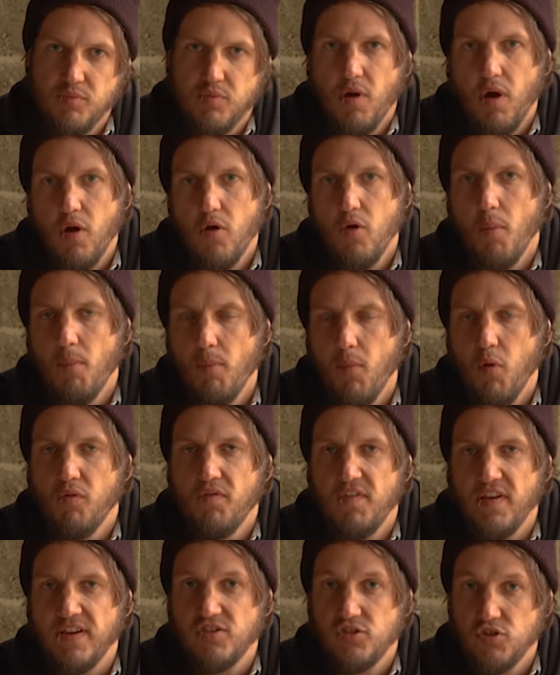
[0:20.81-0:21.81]
Pro
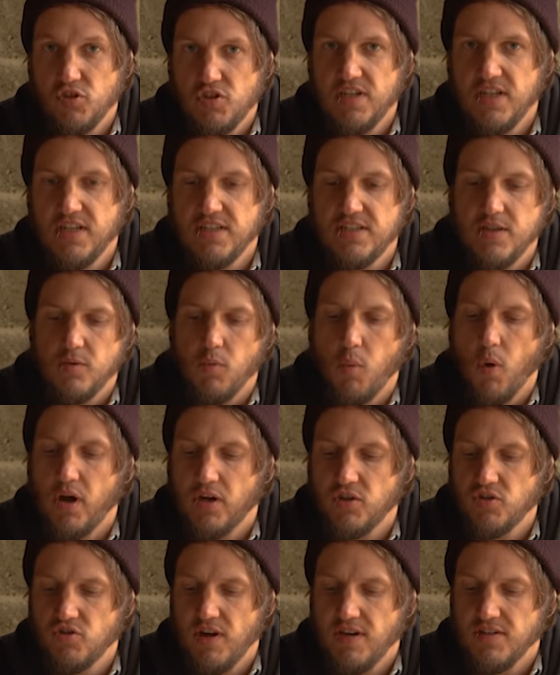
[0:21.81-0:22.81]
Morphix Utility
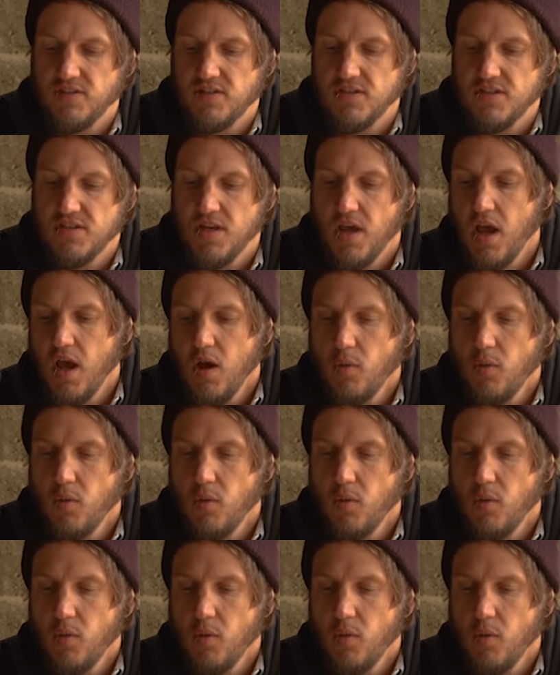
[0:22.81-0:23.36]
Work Trousers.